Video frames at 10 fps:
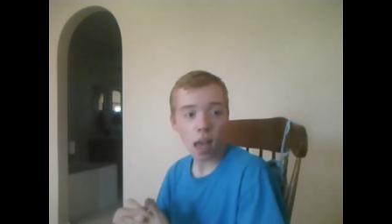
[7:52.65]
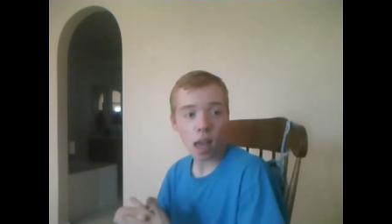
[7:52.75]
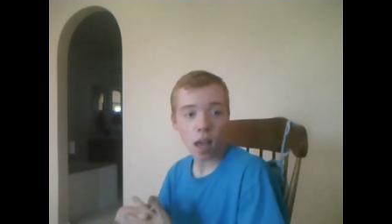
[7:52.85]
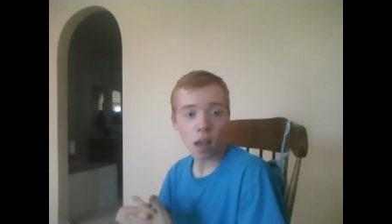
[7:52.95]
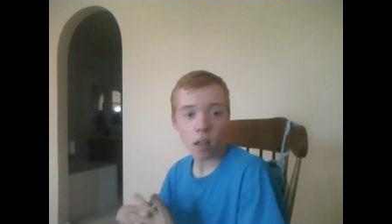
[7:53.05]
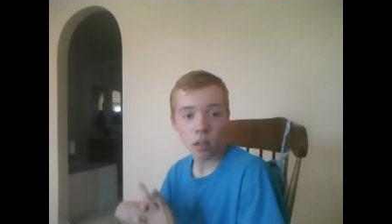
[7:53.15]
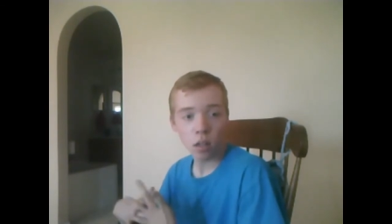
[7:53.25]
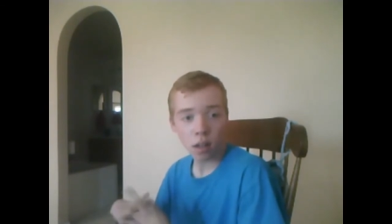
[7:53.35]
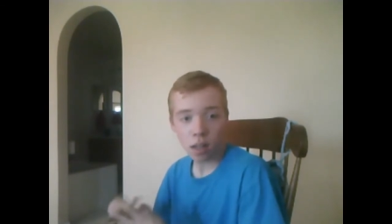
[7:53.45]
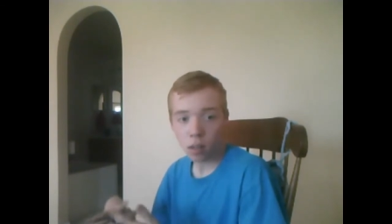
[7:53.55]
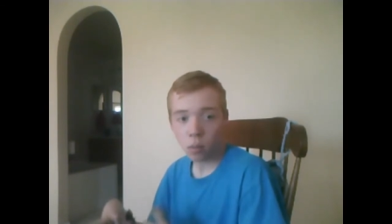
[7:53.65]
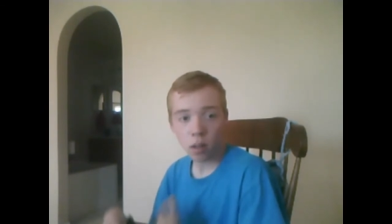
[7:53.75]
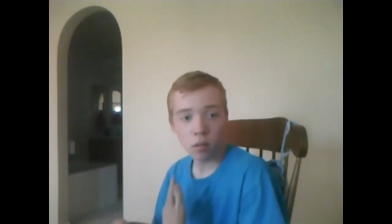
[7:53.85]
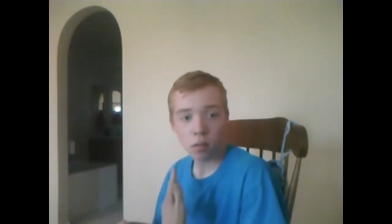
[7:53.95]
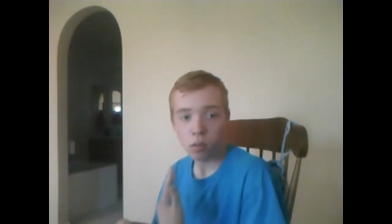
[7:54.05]
And
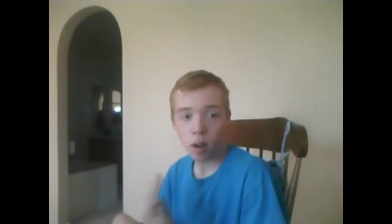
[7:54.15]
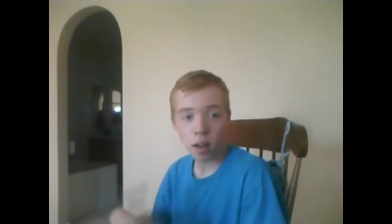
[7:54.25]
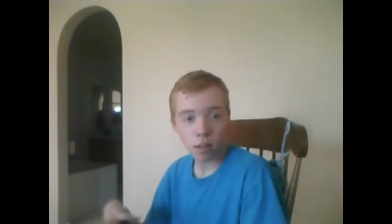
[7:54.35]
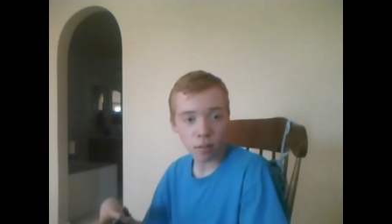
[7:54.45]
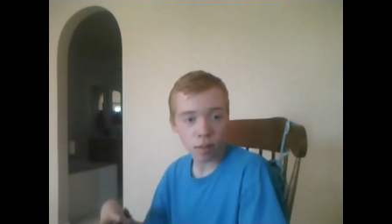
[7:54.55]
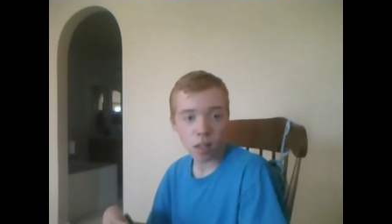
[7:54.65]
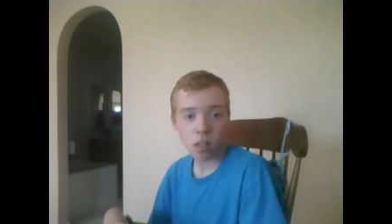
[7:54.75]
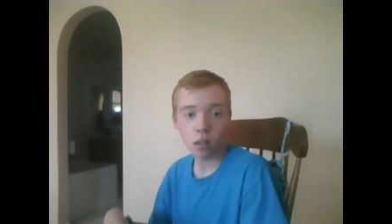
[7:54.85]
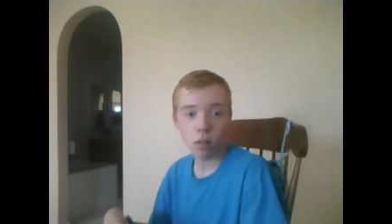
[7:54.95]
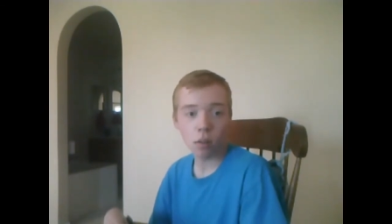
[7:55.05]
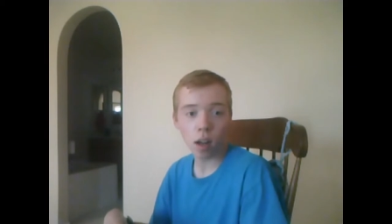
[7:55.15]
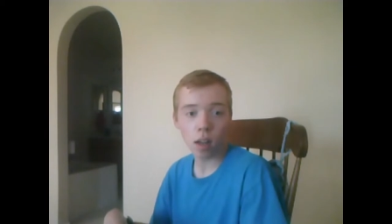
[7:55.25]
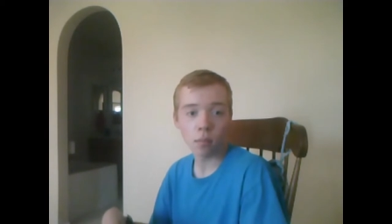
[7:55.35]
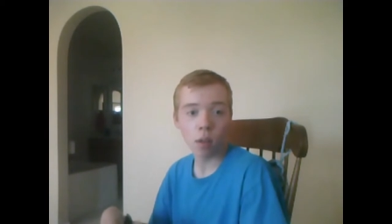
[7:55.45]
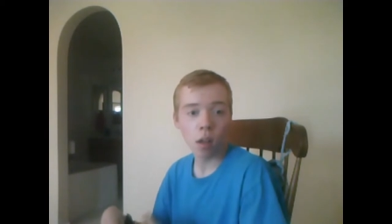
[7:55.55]
anyone who was trying to avenge the
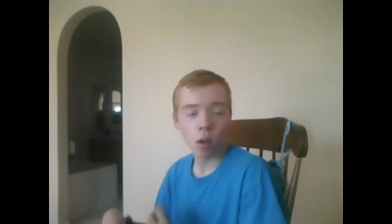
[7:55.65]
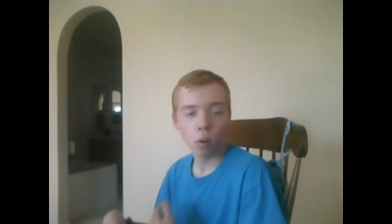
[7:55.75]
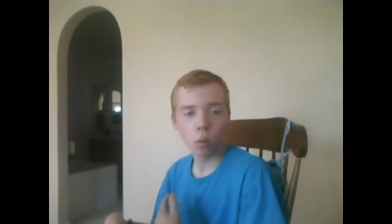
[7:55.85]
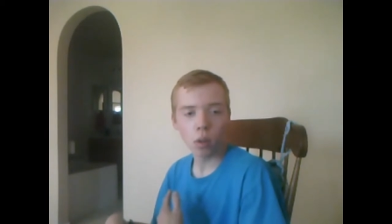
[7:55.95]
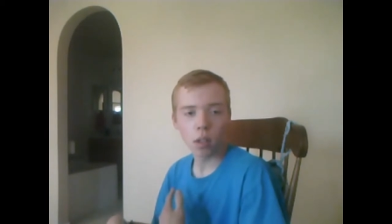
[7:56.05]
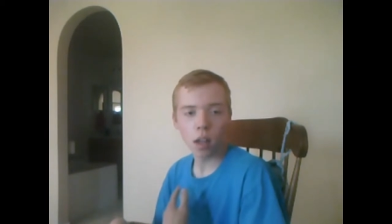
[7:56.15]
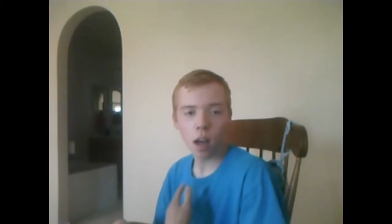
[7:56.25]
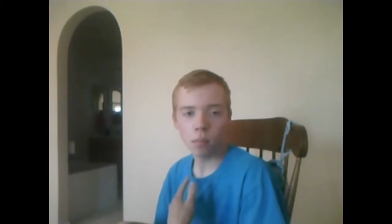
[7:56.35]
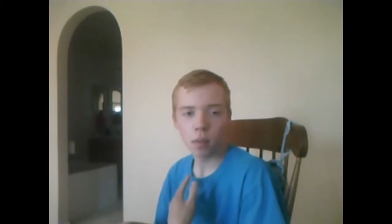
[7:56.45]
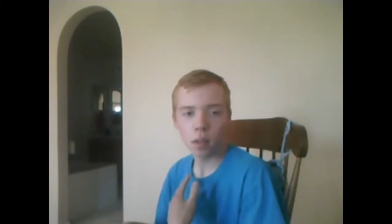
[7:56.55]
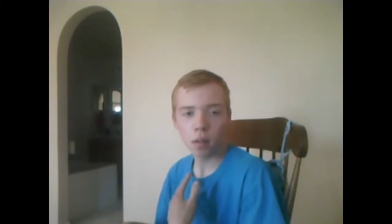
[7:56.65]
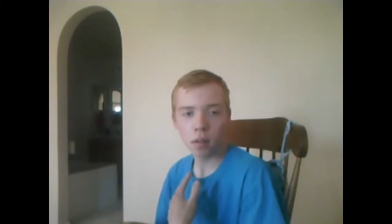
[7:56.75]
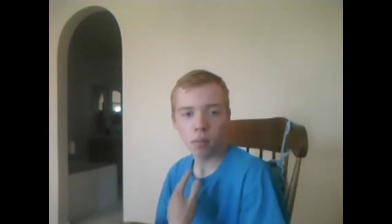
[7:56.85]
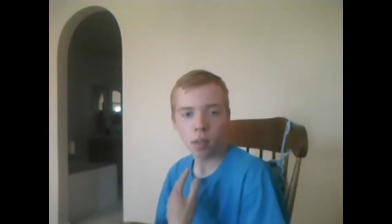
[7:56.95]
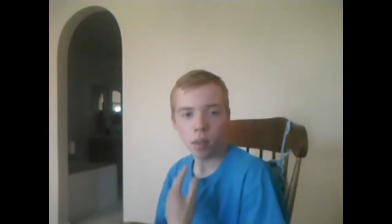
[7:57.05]
crime would not
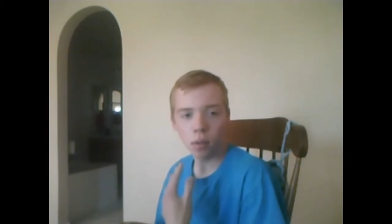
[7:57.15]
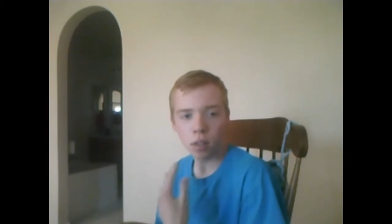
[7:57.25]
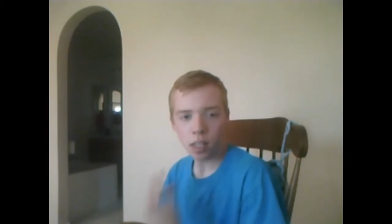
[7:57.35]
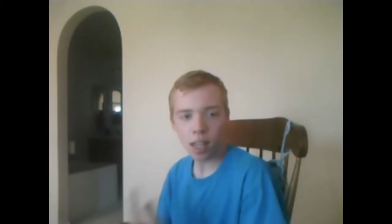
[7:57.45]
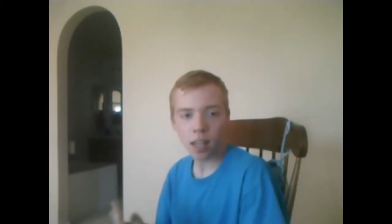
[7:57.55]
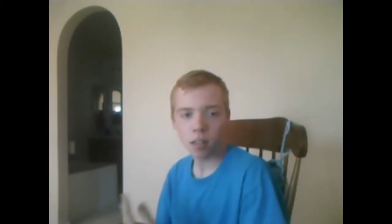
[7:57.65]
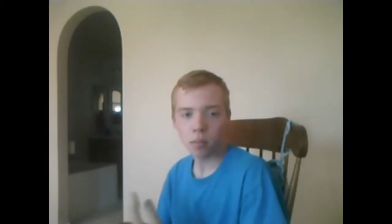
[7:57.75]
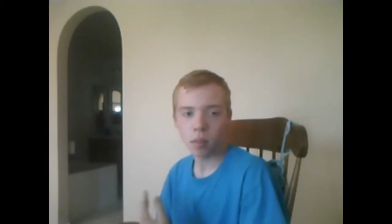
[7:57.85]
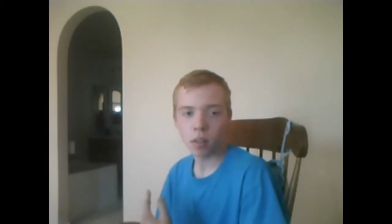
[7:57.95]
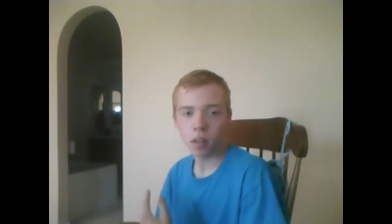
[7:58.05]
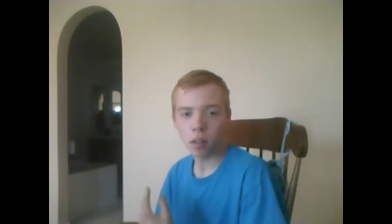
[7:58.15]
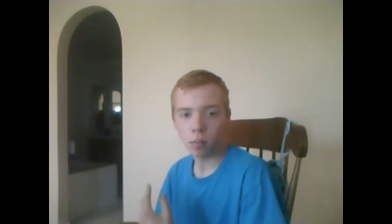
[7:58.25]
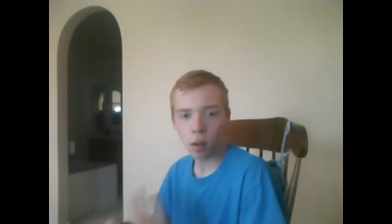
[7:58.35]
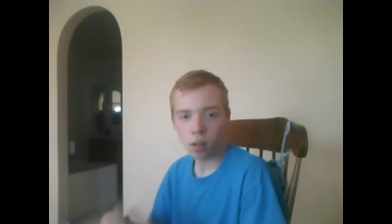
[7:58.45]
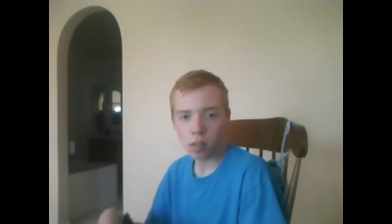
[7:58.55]
be able to get to
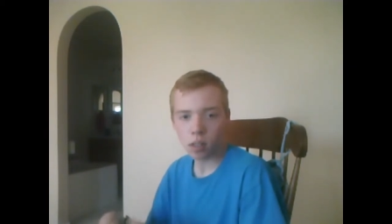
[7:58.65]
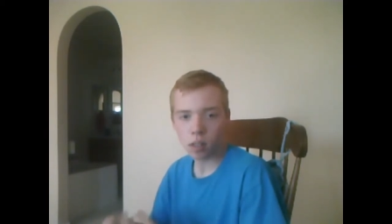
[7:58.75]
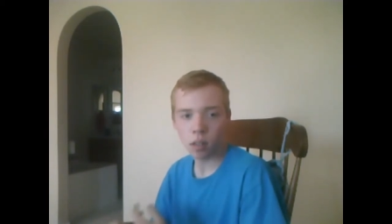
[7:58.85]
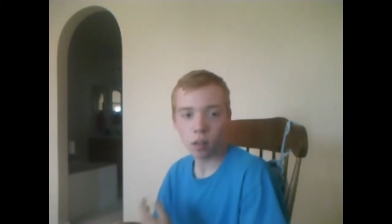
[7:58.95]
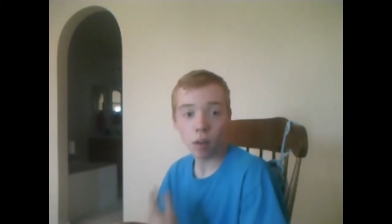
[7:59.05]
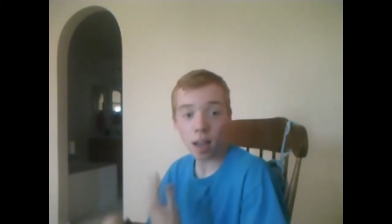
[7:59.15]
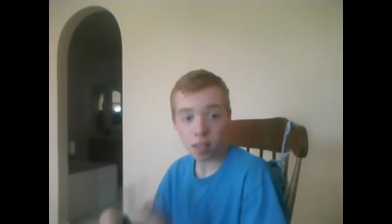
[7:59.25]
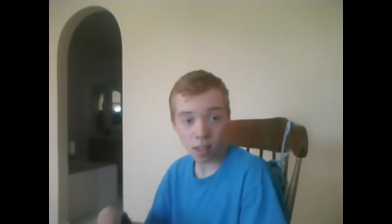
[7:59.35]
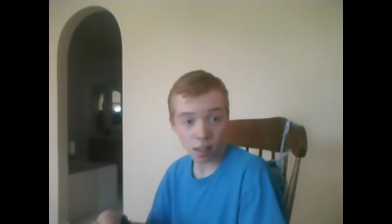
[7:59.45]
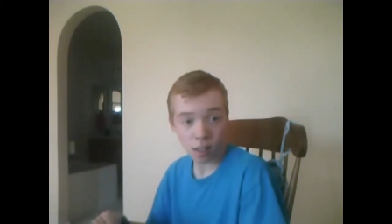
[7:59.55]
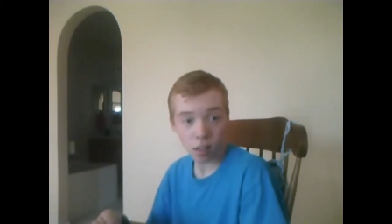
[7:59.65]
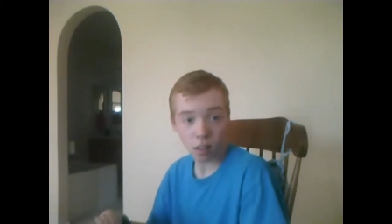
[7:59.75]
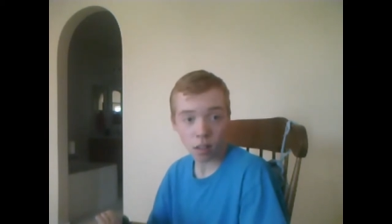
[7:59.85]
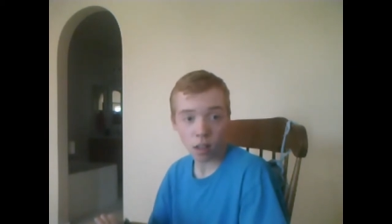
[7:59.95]
the person who accidentally killed